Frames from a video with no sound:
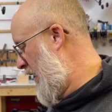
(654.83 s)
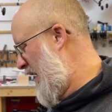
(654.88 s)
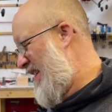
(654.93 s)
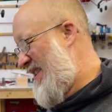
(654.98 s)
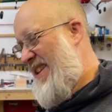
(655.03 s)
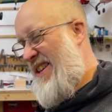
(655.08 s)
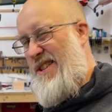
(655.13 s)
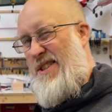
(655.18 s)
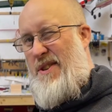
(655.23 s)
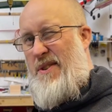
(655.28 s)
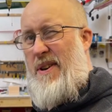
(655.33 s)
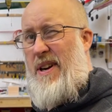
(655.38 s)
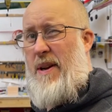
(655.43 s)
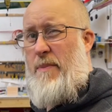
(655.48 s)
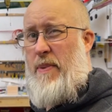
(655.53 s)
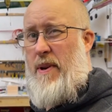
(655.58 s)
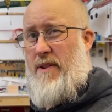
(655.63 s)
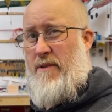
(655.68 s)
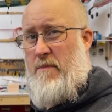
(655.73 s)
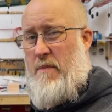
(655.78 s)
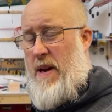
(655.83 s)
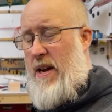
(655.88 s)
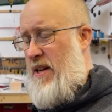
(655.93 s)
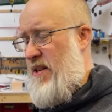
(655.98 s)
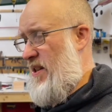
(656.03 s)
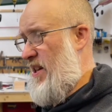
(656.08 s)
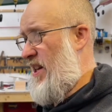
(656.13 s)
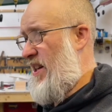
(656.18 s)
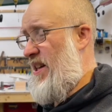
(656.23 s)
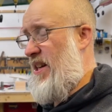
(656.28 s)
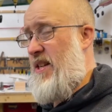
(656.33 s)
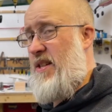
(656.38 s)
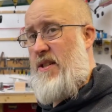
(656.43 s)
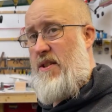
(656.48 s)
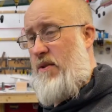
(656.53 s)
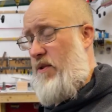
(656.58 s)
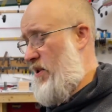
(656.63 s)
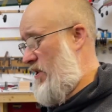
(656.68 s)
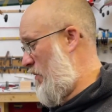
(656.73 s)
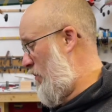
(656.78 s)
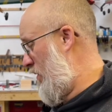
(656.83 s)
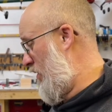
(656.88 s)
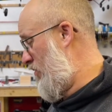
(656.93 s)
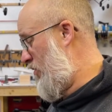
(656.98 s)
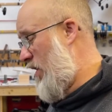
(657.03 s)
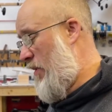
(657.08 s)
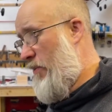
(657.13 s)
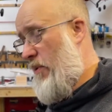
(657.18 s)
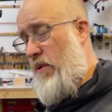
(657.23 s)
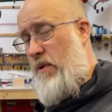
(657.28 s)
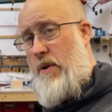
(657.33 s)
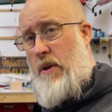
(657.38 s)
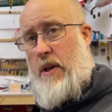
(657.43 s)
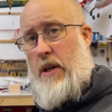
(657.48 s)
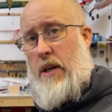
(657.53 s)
It does create a bit of mess and it is noisy with a Dremel.